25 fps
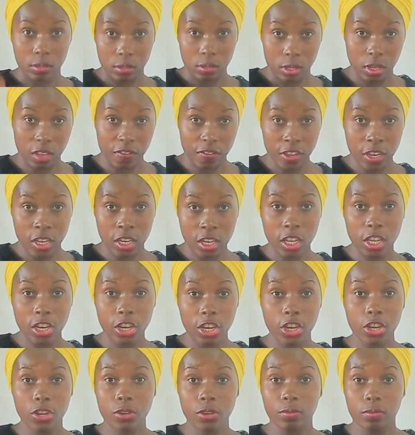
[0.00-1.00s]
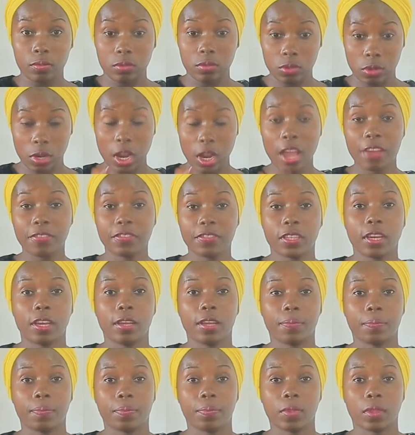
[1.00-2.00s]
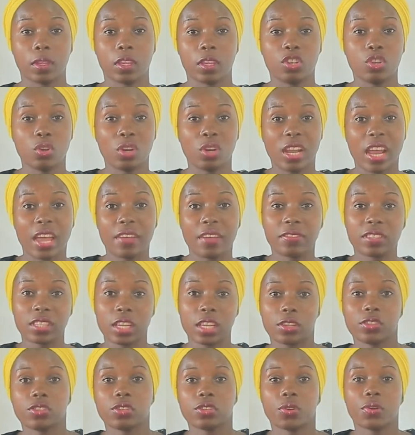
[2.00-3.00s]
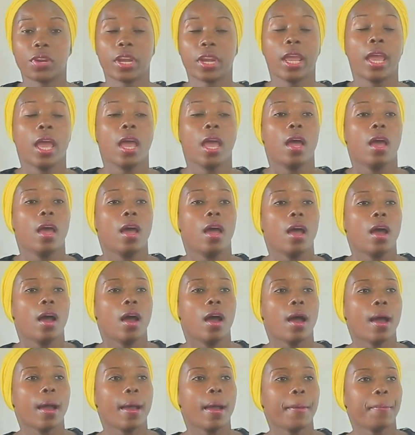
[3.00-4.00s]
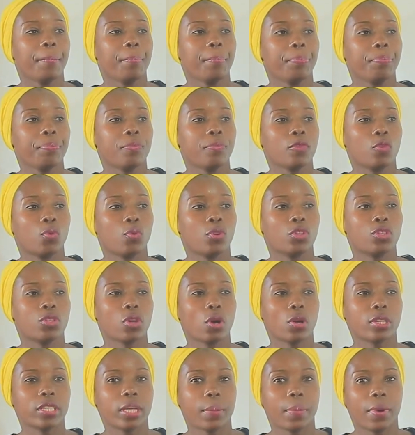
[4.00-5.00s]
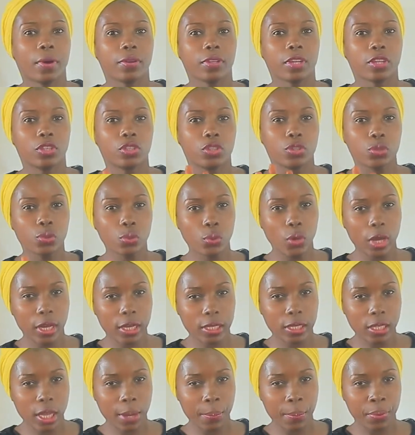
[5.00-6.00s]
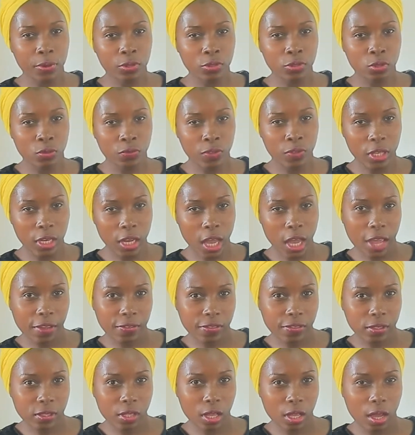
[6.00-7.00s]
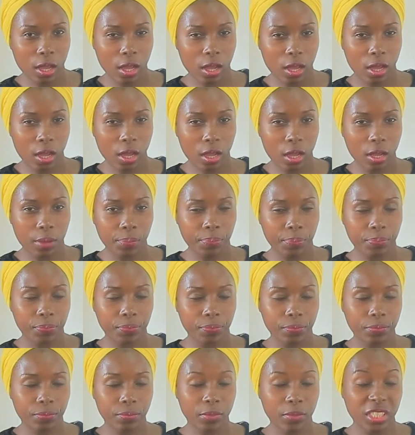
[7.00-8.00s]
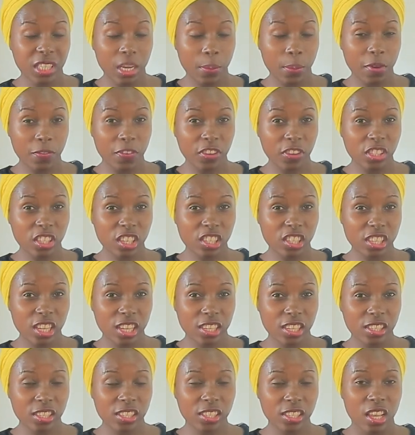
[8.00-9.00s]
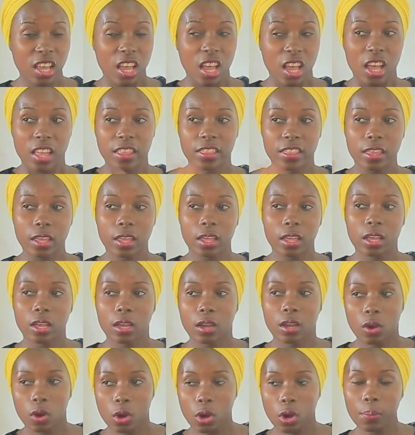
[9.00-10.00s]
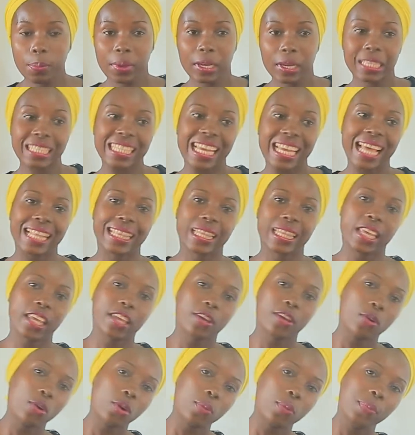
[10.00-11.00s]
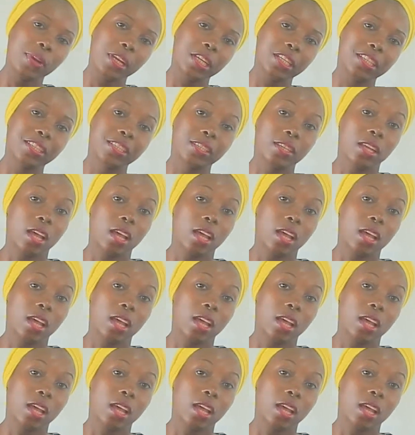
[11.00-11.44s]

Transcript: even in your lifetime, in your lifestyle, sorry. We talked about the two examples of the metamorphoses, the complete and the incomplete.